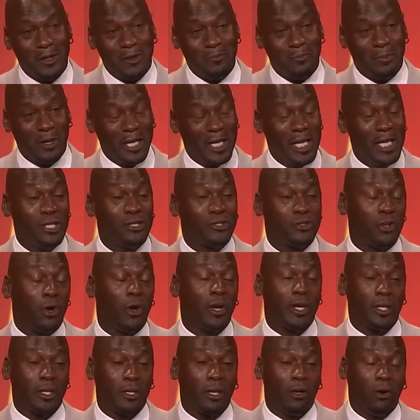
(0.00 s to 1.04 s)
But he
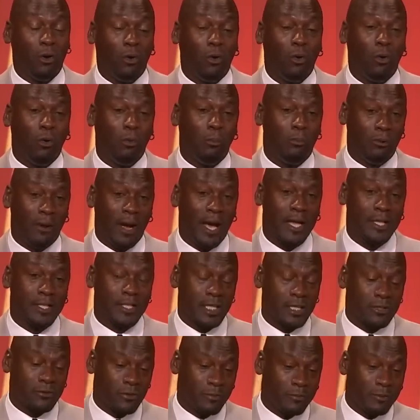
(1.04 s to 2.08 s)
started the whole
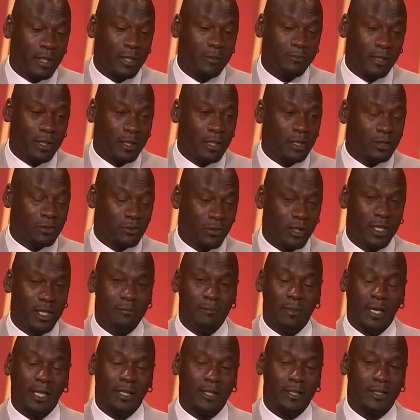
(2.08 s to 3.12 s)
process with me because when
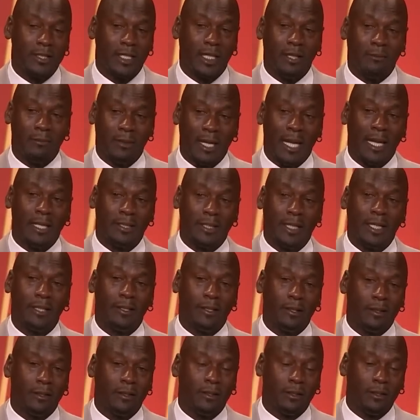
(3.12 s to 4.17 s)
he made the team and I
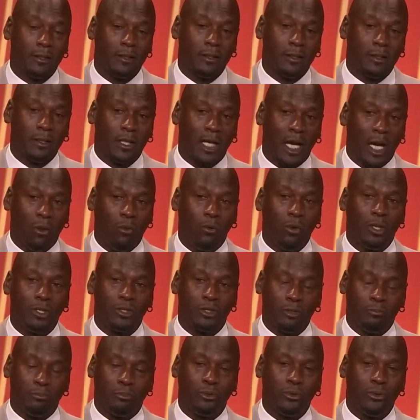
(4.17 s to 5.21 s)
didn't, I
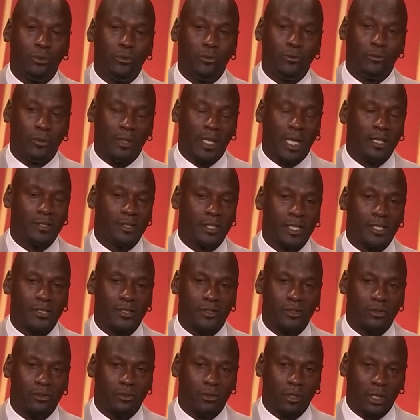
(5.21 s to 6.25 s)
wanted to prove not
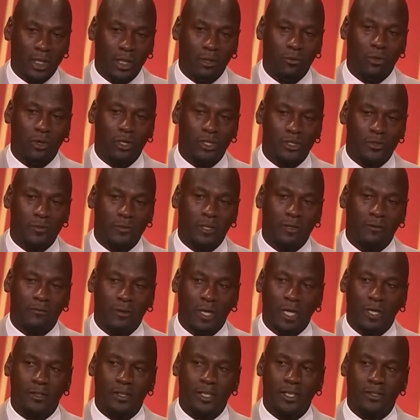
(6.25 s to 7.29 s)
just to Leroy Smith,
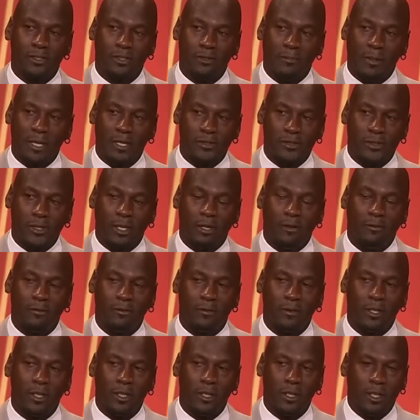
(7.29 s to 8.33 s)
not just to
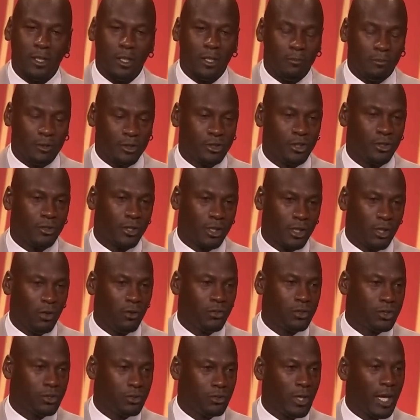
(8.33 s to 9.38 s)
myself, but to the
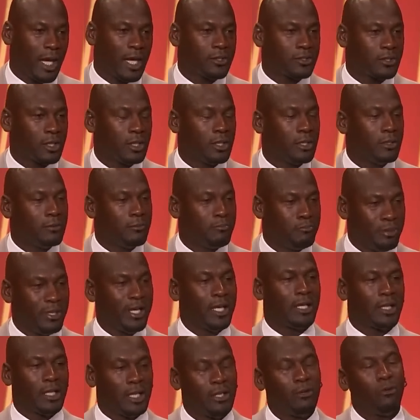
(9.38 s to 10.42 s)
coach who actually
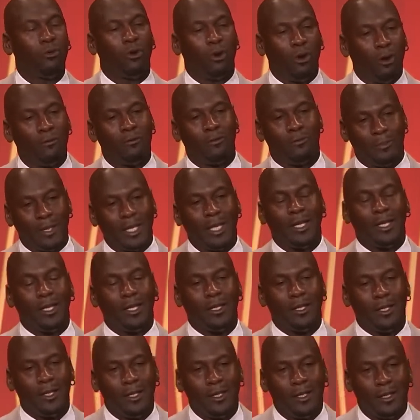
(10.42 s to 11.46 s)
picked Leroy over
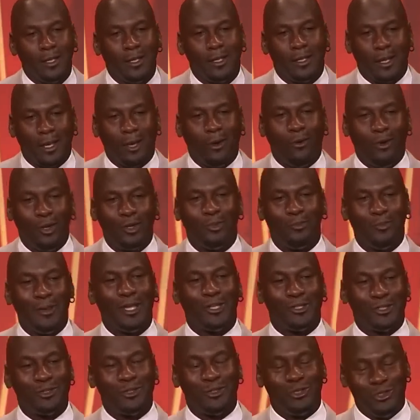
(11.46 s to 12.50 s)
me. I wanted to
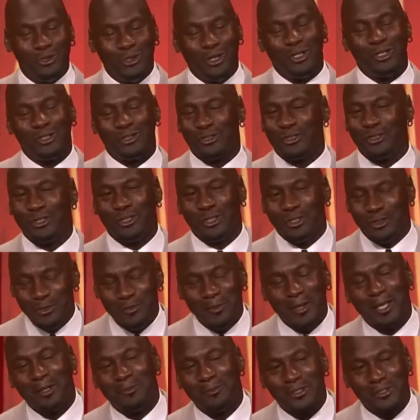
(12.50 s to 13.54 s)
make sure you understood
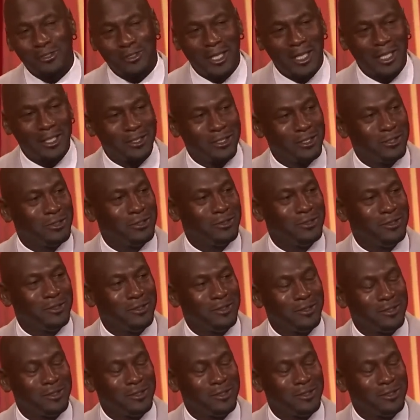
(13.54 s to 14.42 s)
you made a mistake, dude.